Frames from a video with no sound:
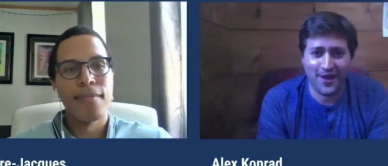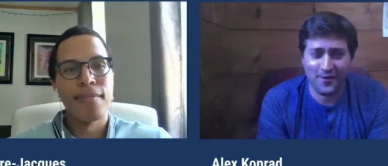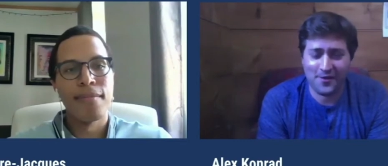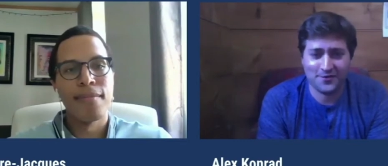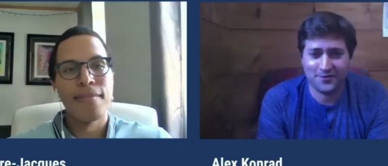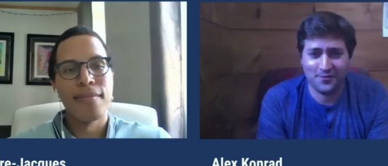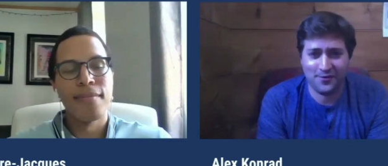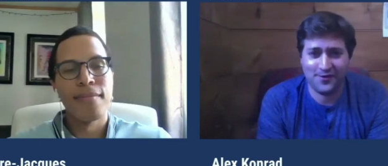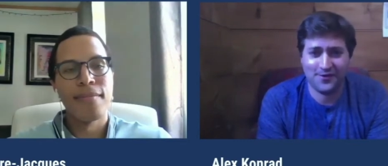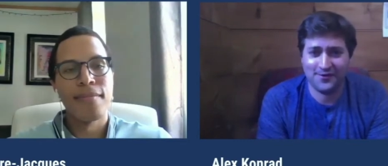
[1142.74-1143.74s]
Speaker 1: like how
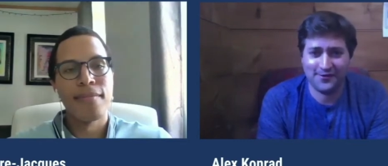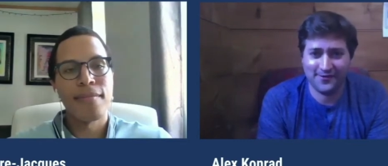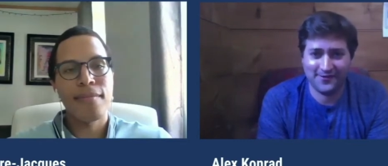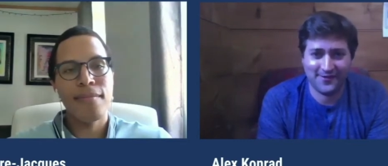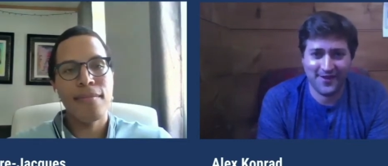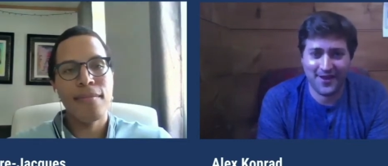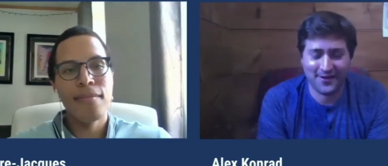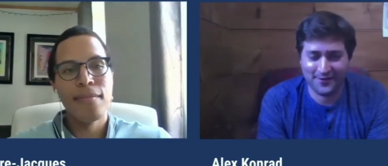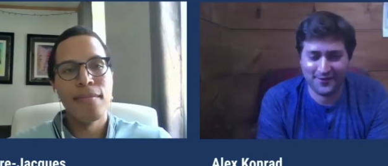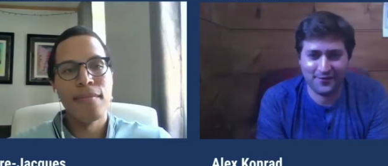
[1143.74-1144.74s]
entrepreneurs
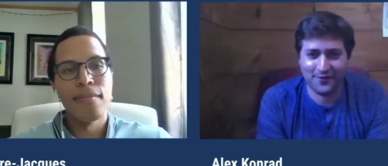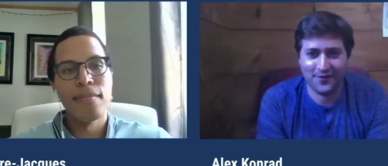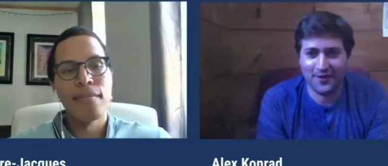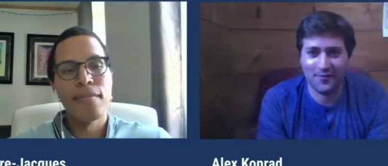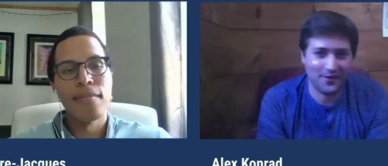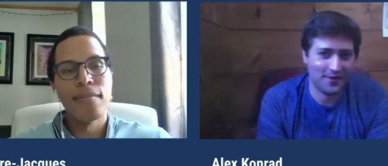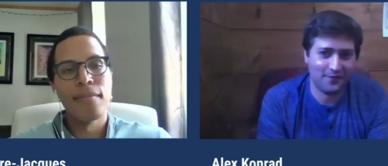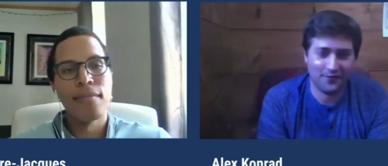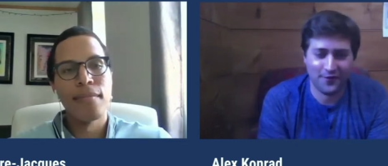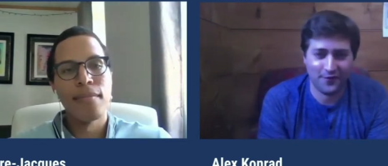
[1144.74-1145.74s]
act differently, but
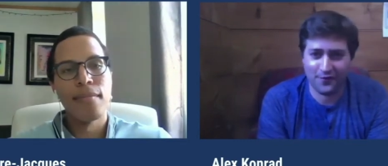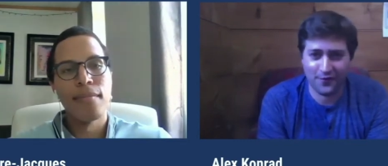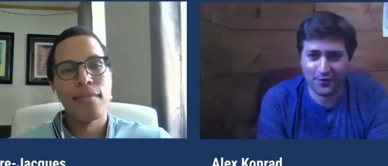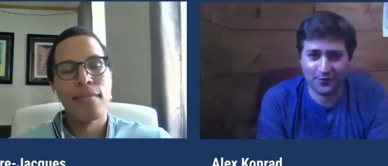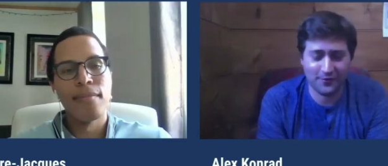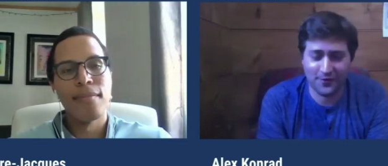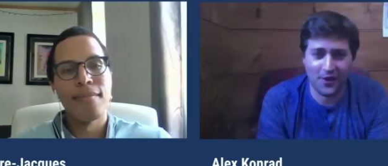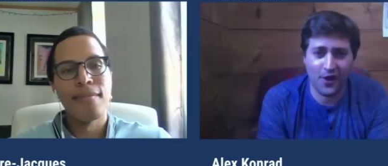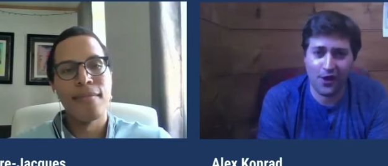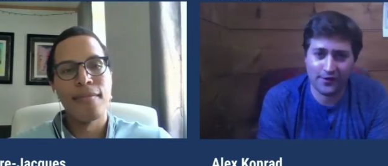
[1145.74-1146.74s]
can, for, for those who are in the
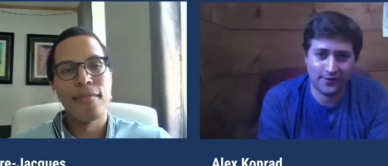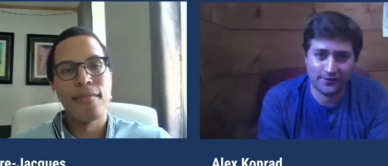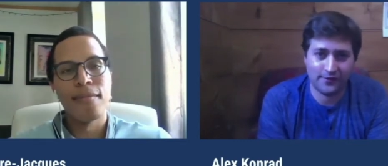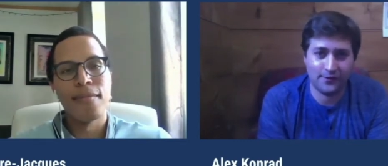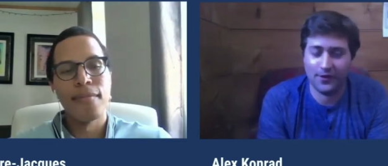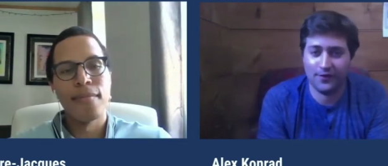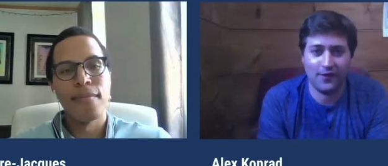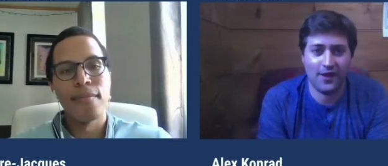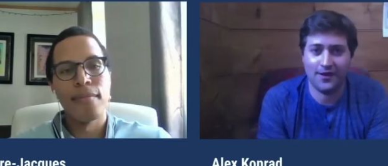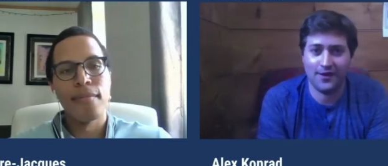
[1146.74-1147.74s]
audience, can you give
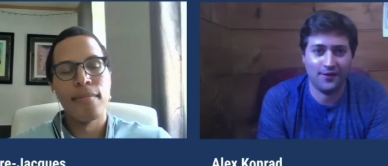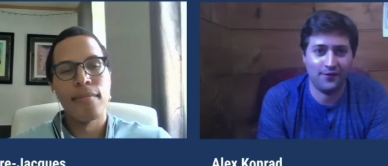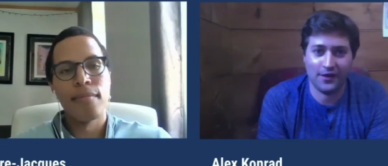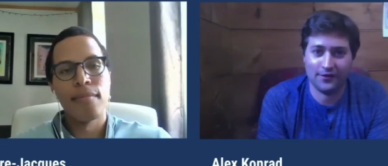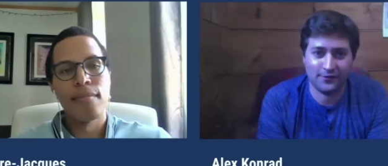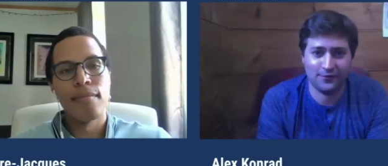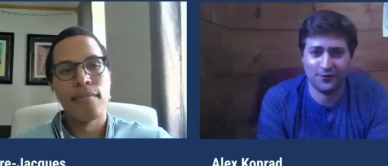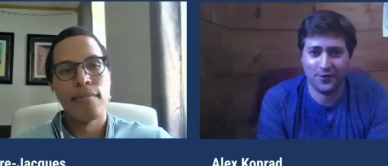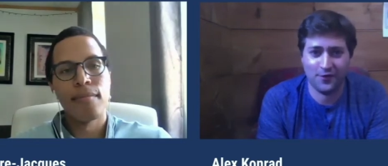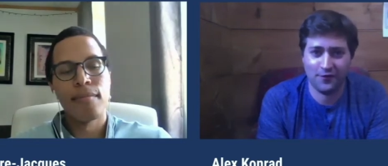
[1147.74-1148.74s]
any advice of
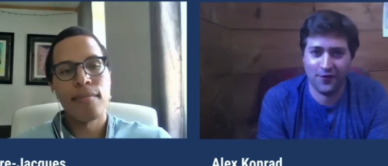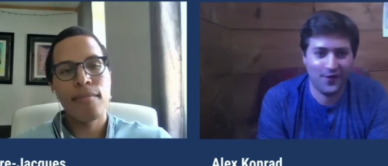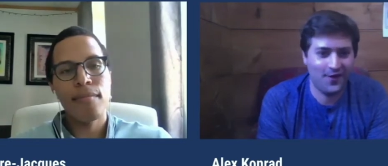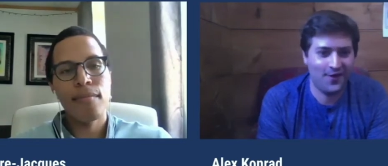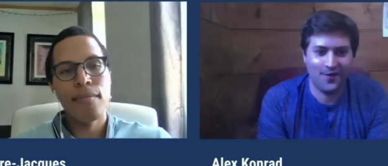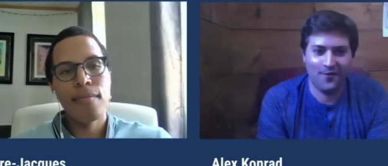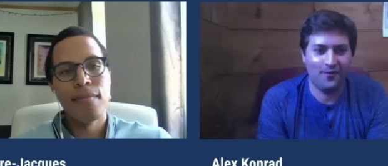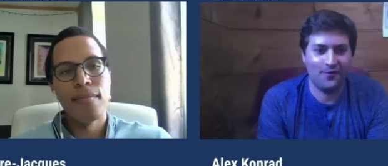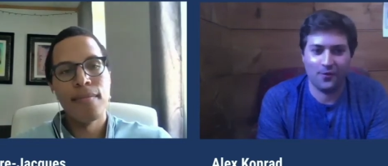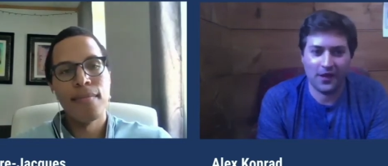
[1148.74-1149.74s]
sort of
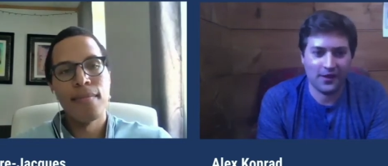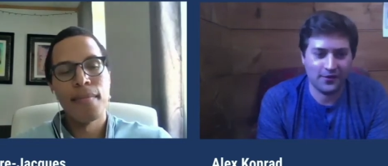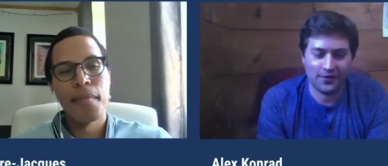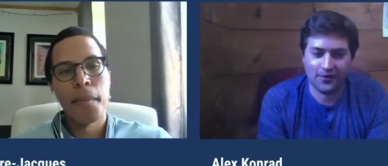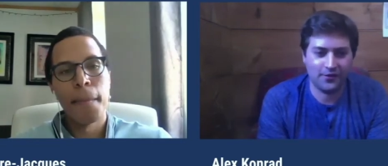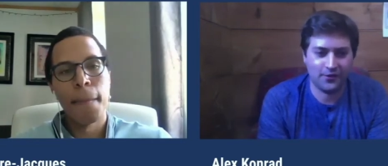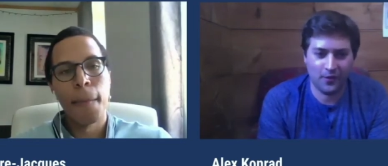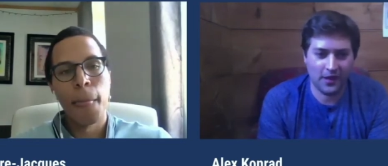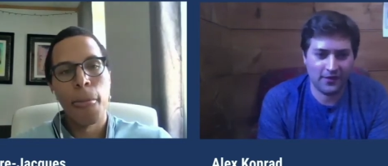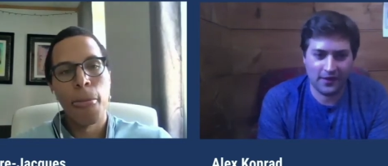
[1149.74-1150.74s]
the way the the
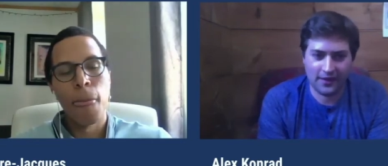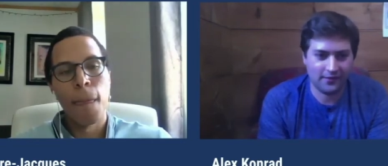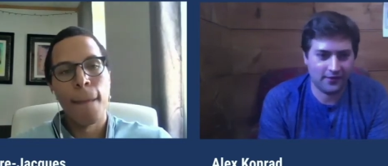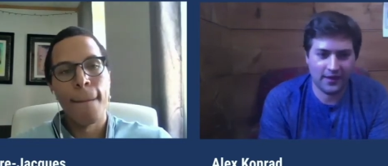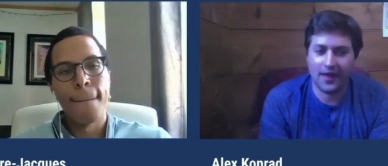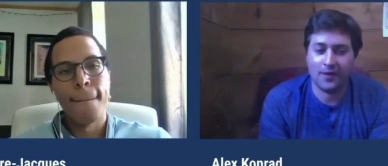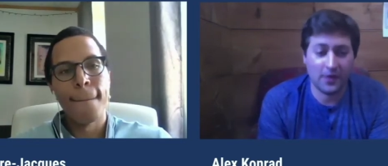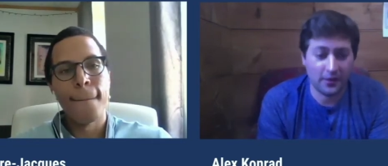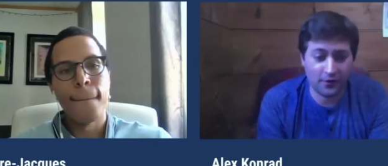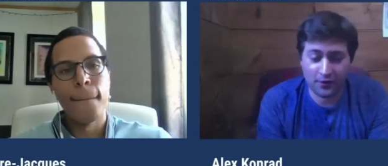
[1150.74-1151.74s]
way they they can
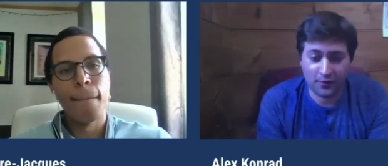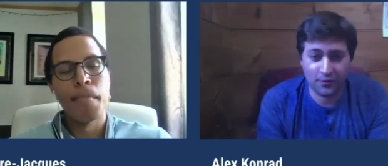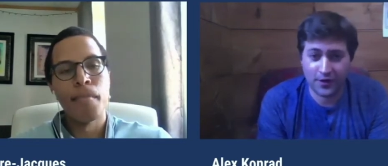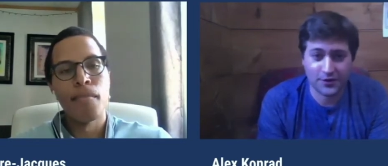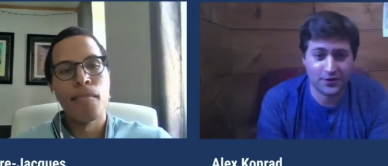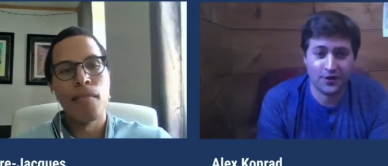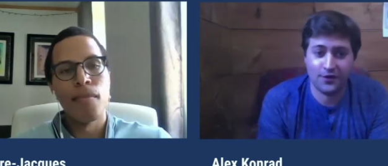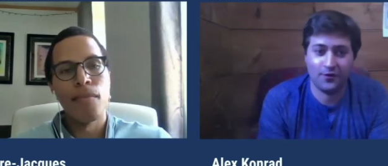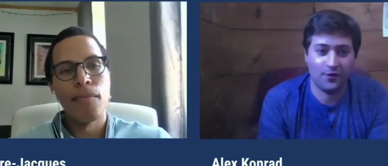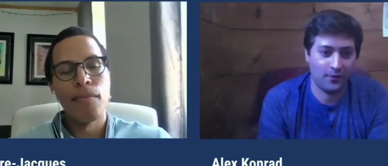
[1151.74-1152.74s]
make a good
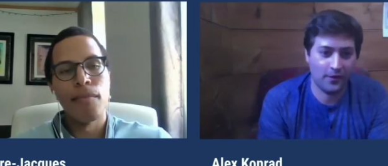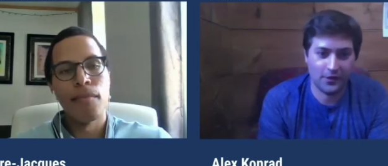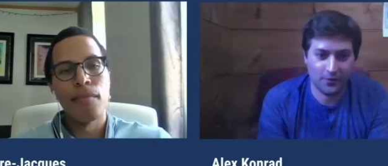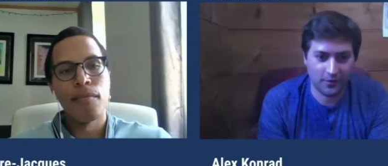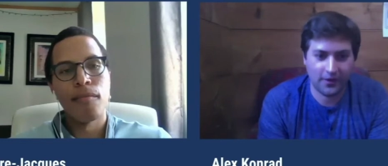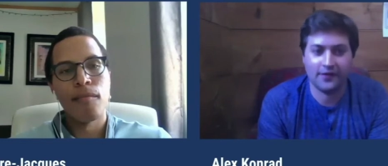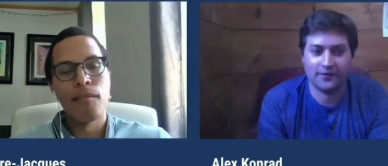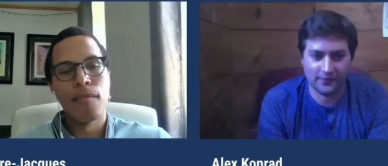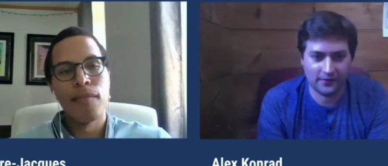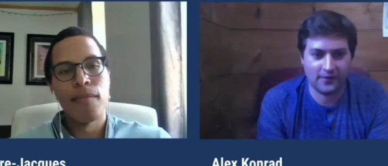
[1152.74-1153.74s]
impression or the way you would like
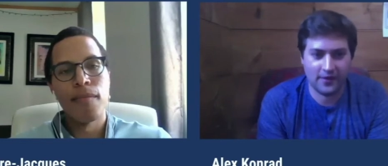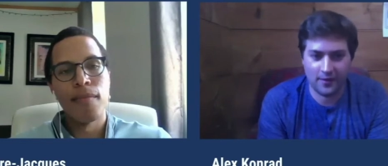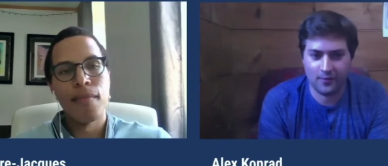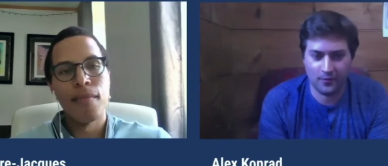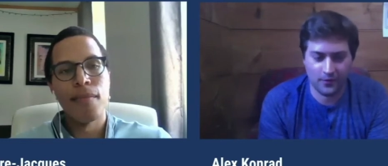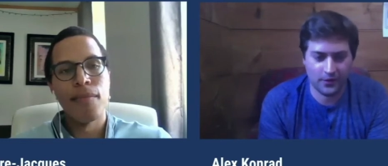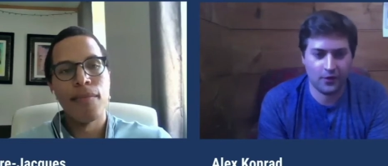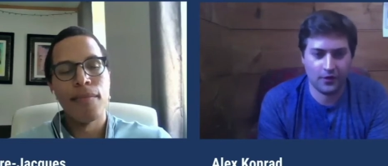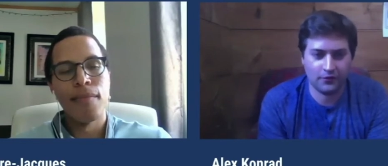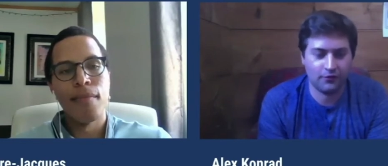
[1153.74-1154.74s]
to see them you
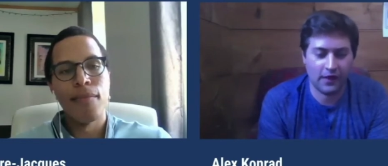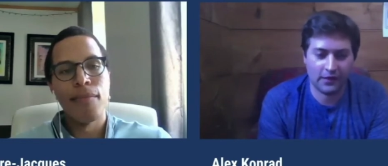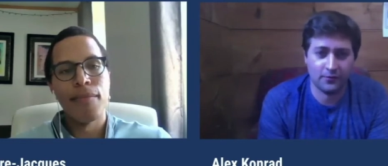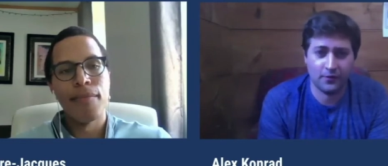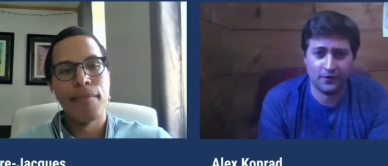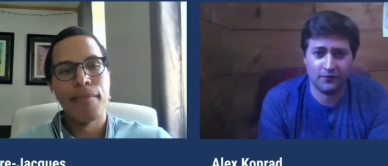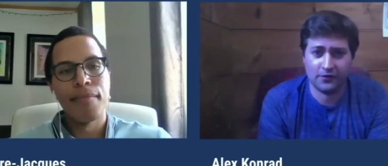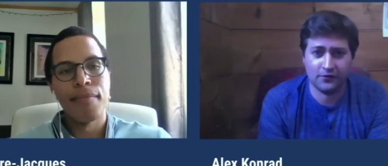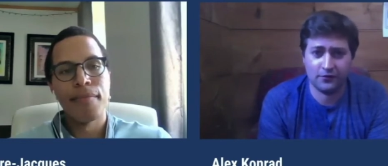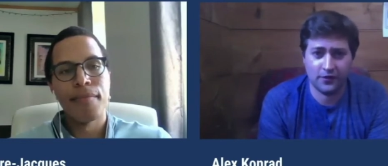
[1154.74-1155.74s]
know interact with
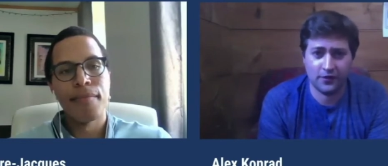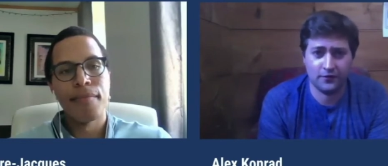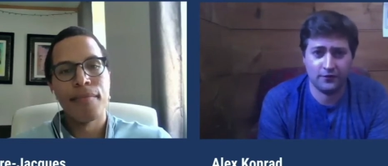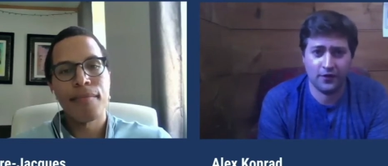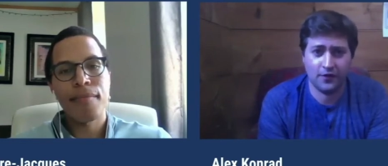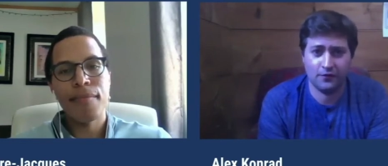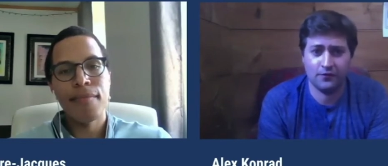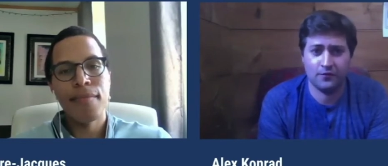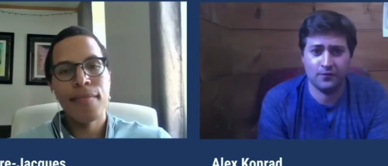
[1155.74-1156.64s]
investors like yourself